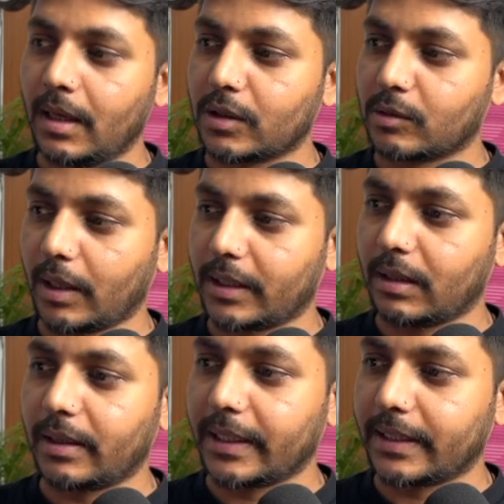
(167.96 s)
So I think our
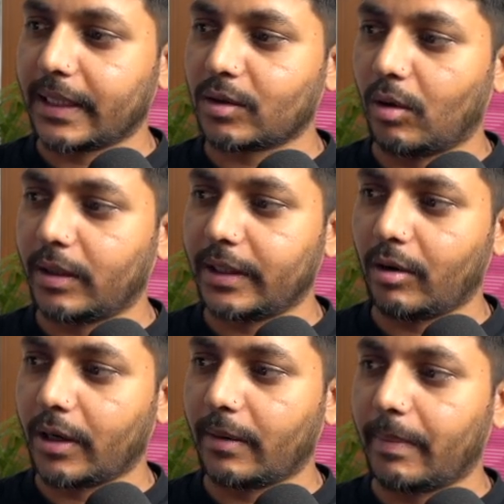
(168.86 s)
data is already
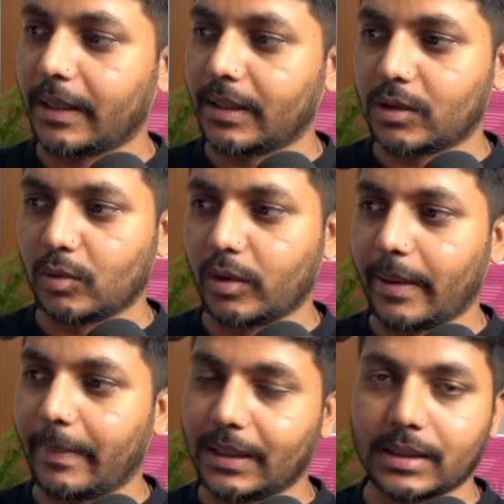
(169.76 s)
ordered by the store name
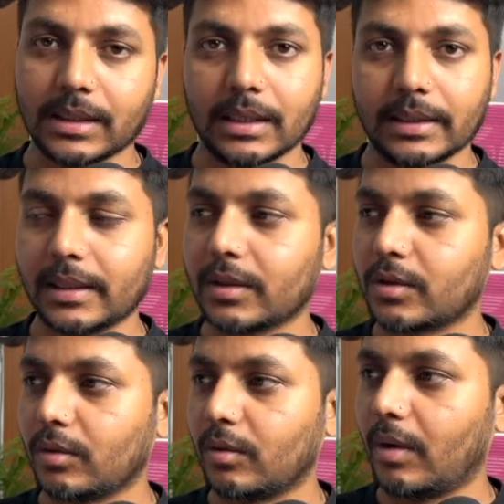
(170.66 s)
and the sale date.
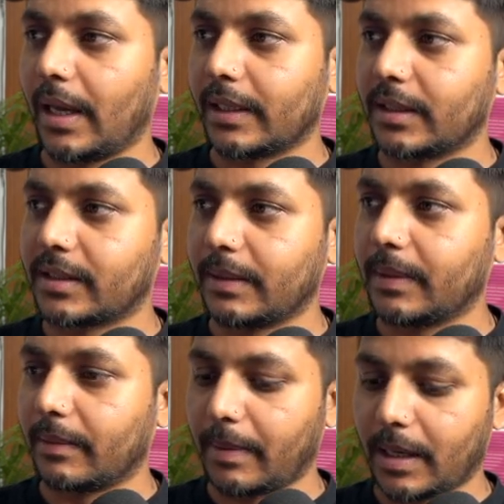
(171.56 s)
So I can skip
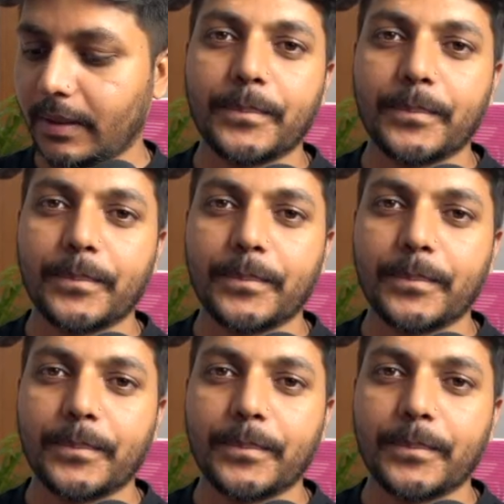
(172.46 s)
that part.